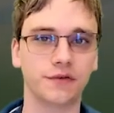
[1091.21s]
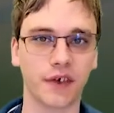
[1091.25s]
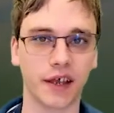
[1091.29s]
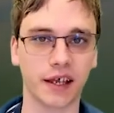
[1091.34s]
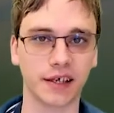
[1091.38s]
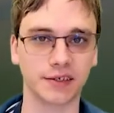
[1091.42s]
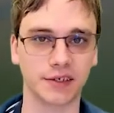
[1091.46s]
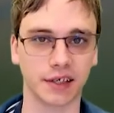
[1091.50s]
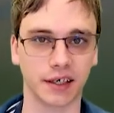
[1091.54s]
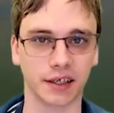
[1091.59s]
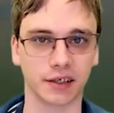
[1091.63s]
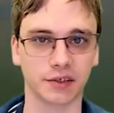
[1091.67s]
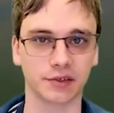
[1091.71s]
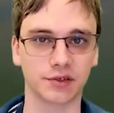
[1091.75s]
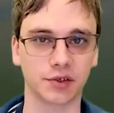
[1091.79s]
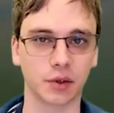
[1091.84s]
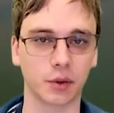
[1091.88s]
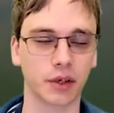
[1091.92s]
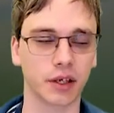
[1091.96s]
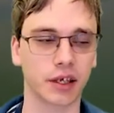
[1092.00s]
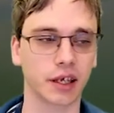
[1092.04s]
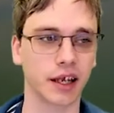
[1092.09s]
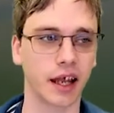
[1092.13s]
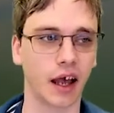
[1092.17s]
phasing,
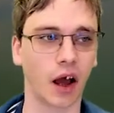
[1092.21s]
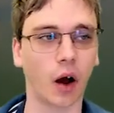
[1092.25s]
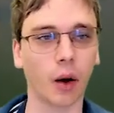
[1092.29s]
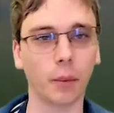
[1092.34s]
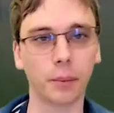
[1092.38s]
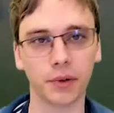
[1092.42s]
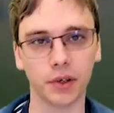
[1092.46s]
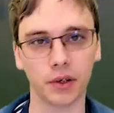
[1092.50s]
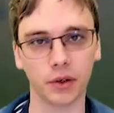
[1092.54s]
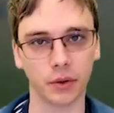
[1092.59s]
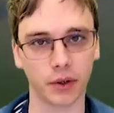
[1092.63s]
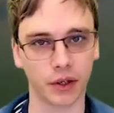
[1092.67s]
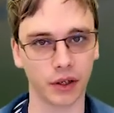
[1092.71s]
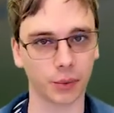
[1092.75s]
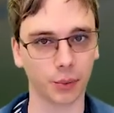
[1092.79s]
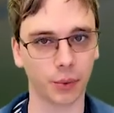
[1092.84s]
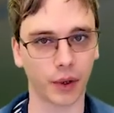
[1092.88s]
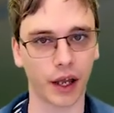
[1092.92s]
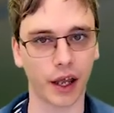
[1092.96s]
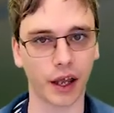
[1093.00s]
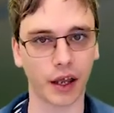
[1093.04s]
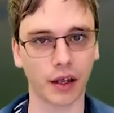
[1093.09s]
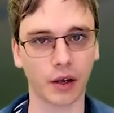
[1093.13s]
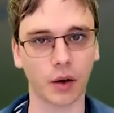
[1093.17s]
so it can help you in a
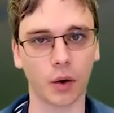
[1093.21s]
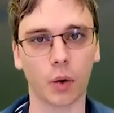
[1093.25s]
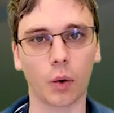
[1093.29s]
way,